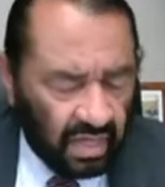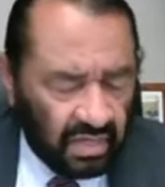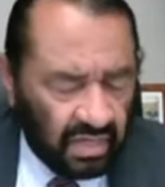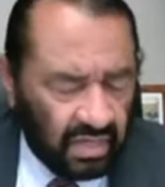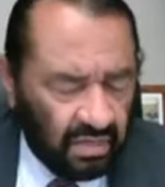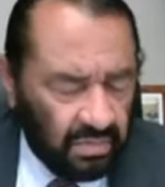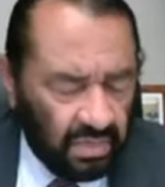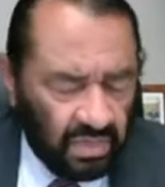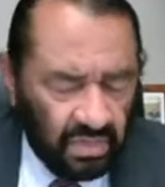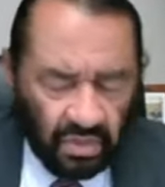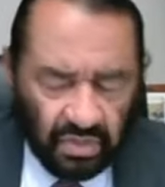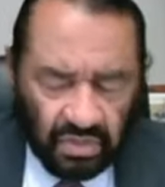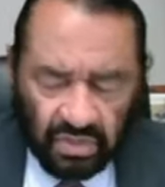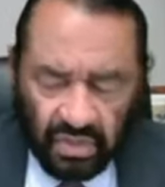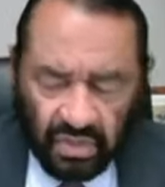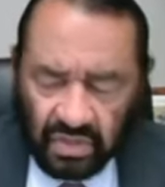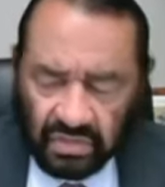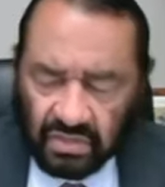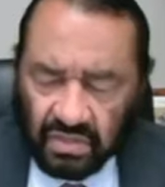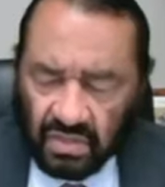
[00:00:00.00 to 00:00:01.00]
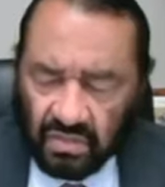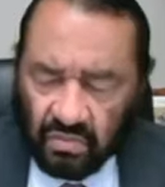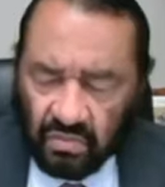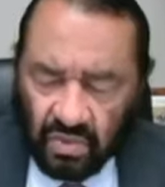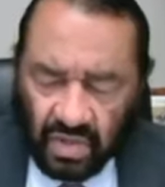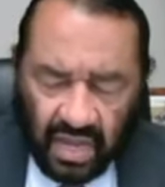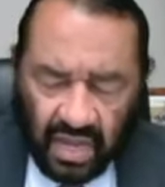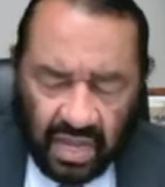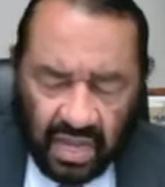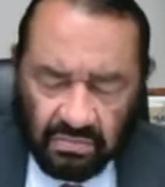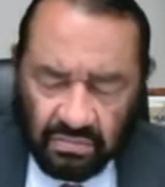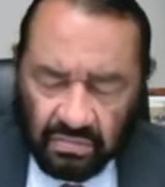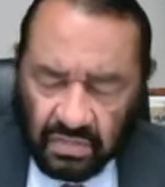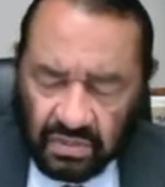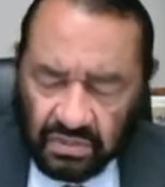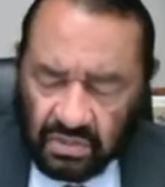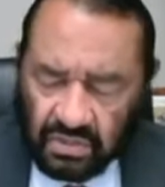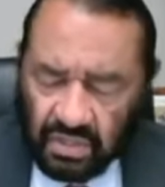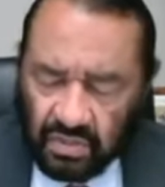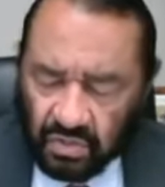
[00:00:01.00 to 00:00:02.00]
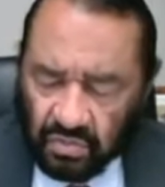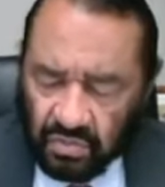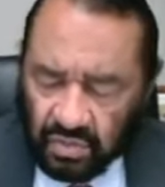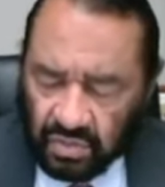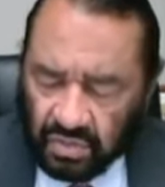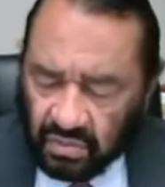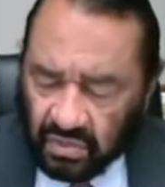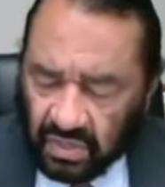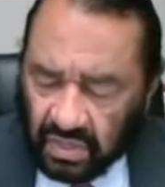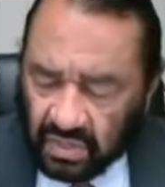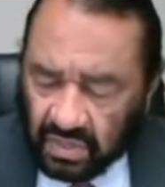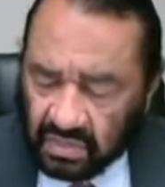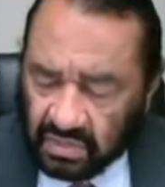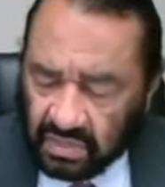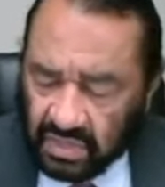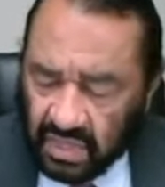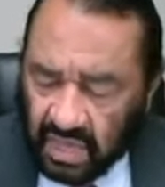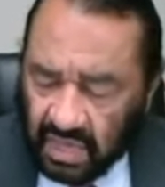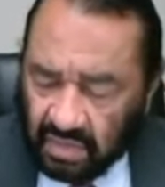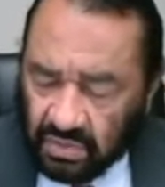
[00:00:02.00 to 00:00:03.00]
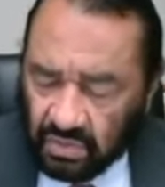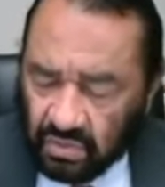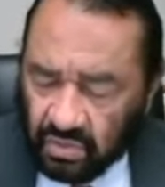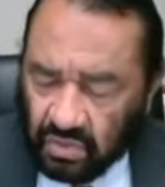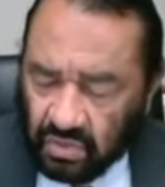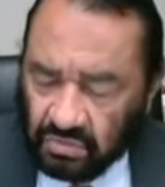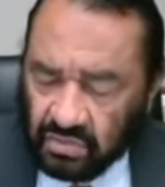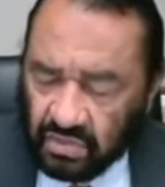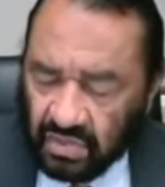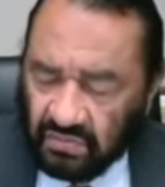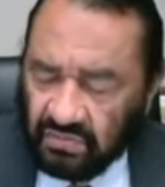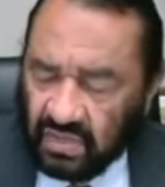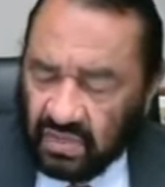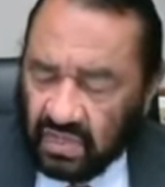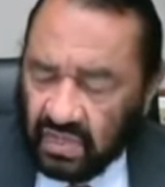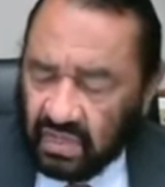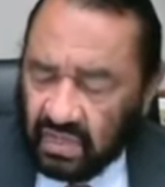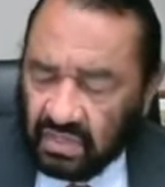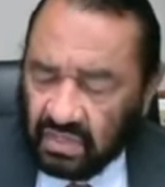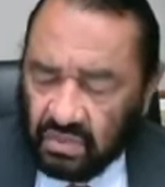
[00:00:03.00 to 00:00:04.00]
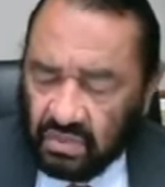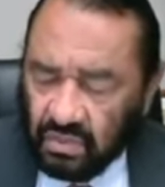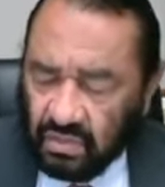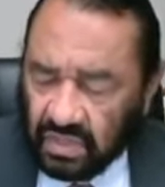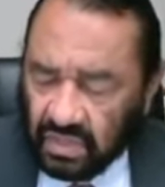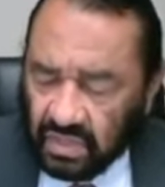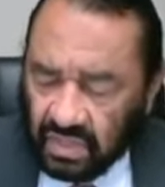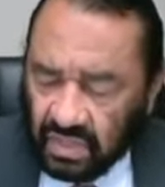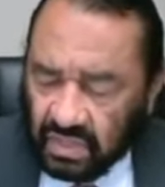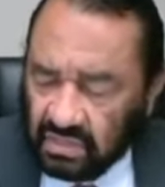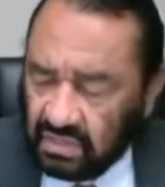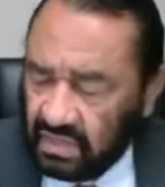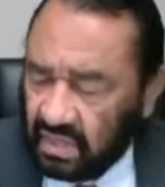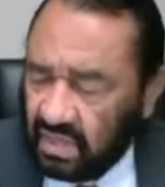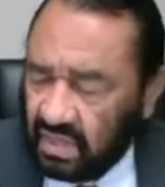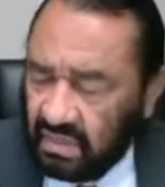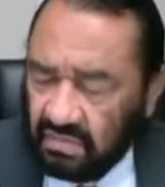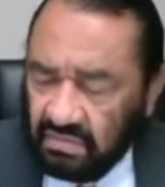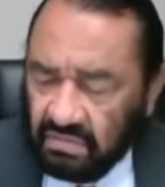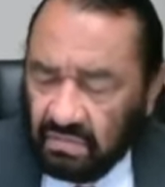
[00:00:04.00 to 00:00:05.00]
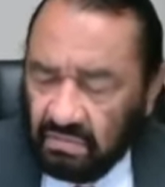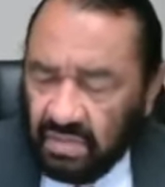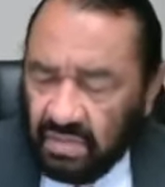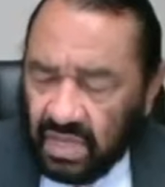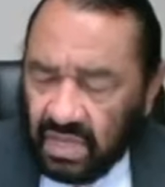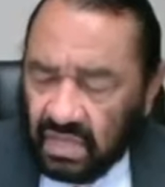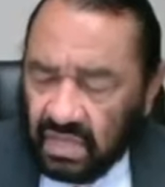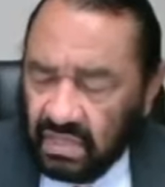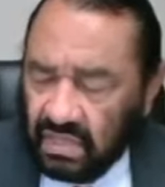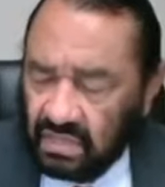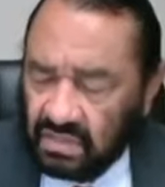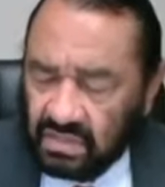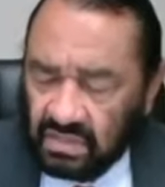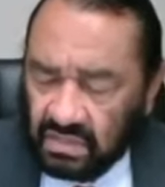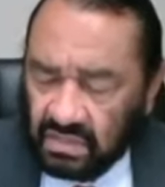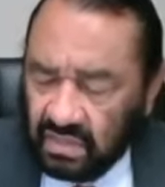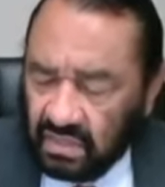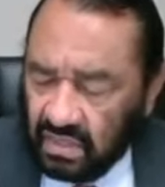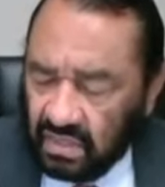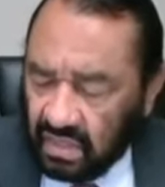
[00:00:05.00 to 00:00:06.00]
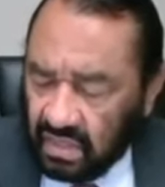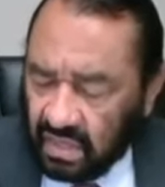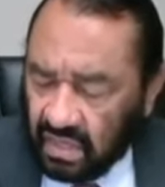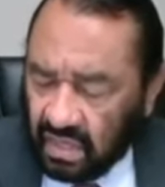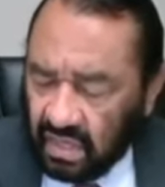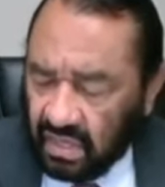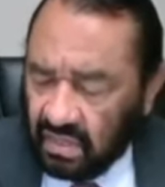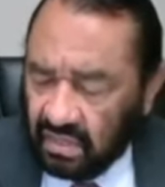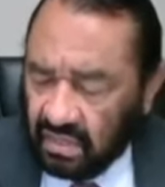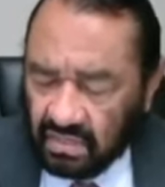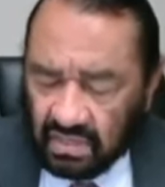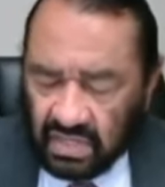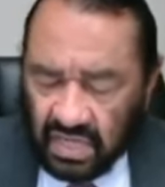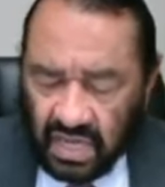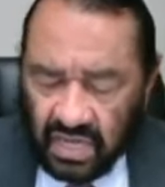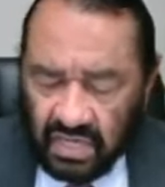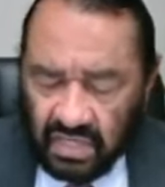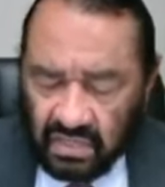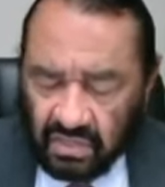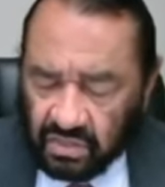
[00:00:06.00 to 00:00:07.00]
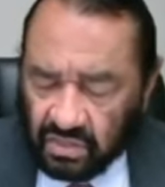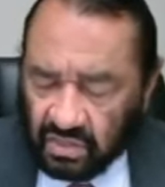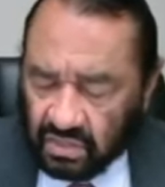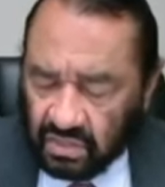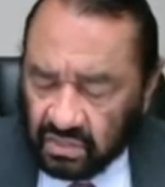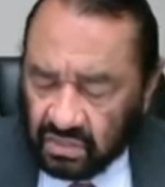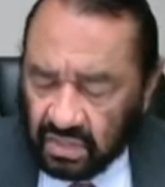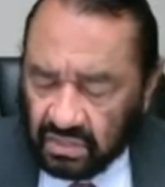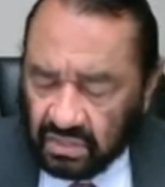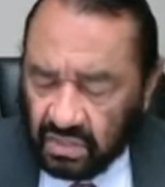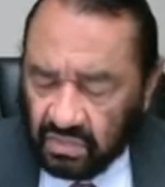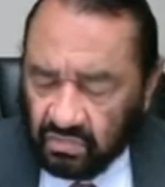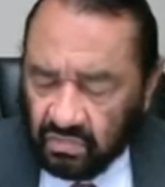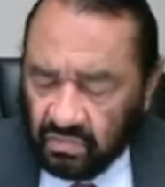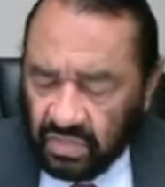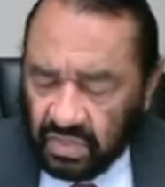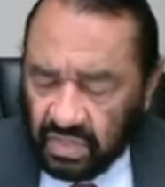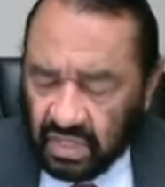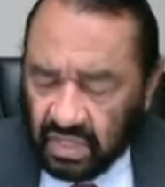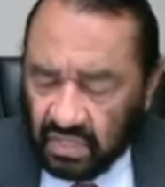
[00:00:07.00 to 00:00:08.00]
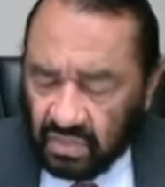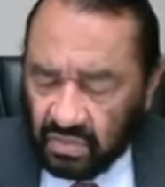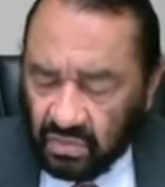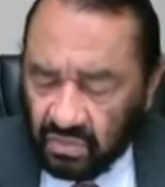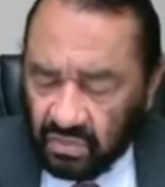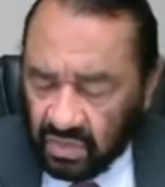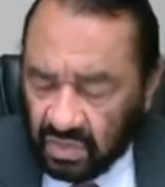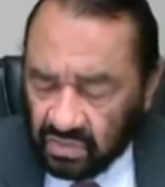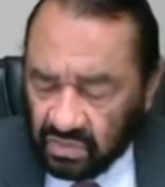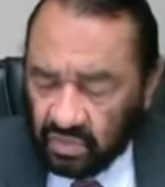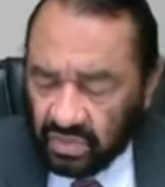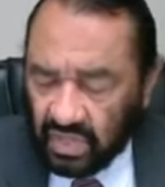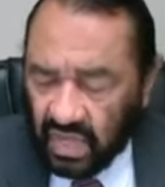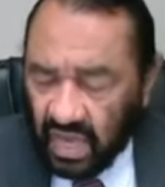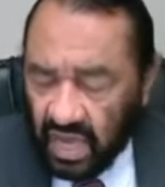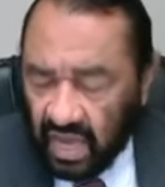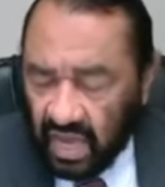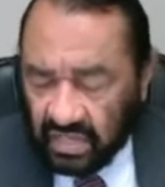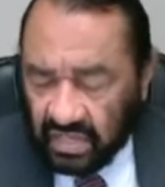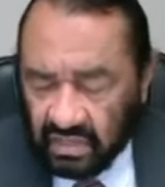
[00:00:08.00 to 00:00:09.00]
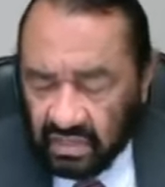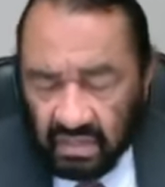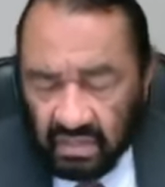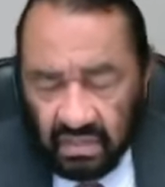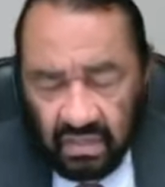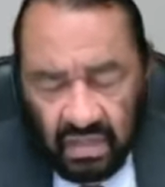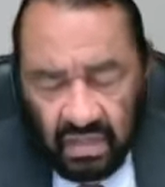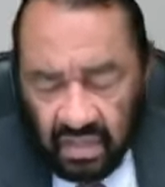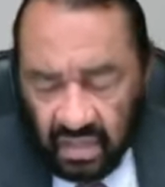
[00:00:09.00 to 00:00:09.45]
uh, give me your thoughts on what I'm sharing with you at this time in terms of doing this, uh, making this uh, change such that we can do this with HUD.